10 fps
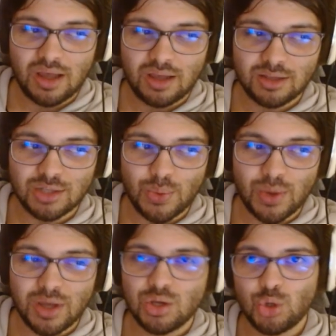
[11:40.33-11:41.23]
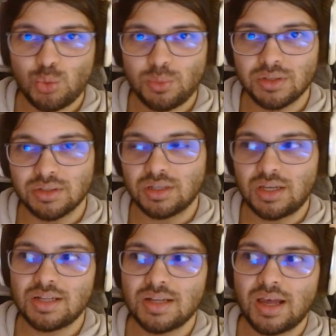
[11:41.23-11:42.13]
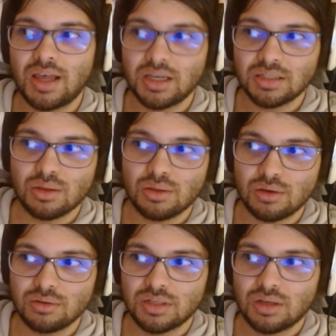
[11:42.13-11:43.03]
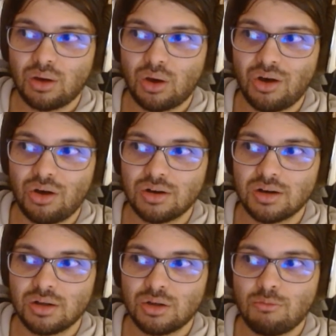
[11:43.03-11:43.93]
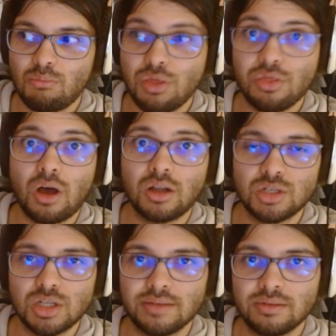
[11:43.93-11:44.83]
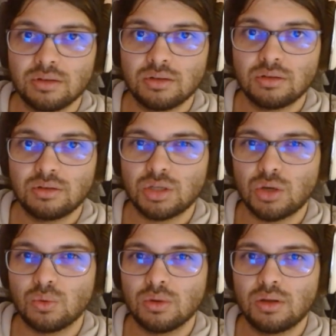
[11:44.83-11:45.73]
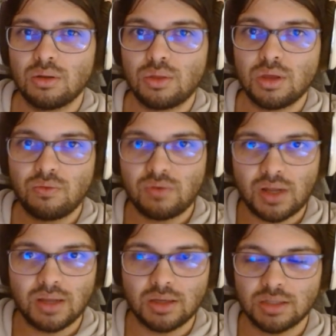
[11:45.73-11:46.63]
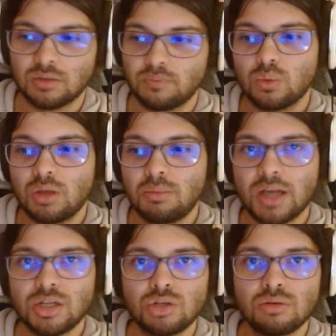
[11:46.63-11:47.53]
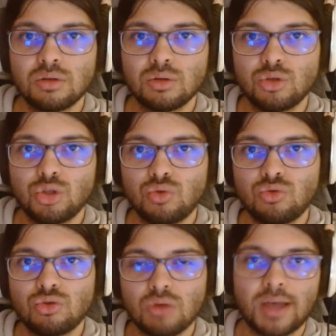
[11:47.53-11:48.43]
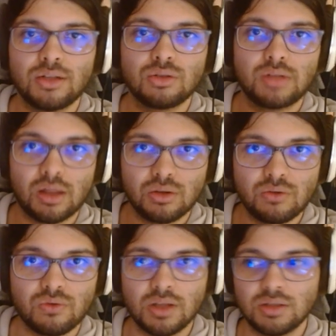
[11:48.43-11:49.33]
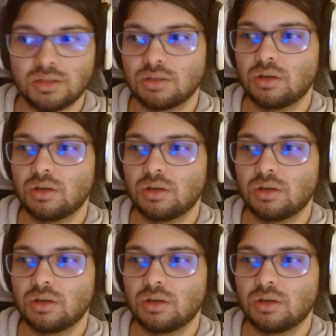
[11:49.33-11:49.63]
So, humans in Exathos are mythology. So, think of it like this. Imagine you try to tell your friends,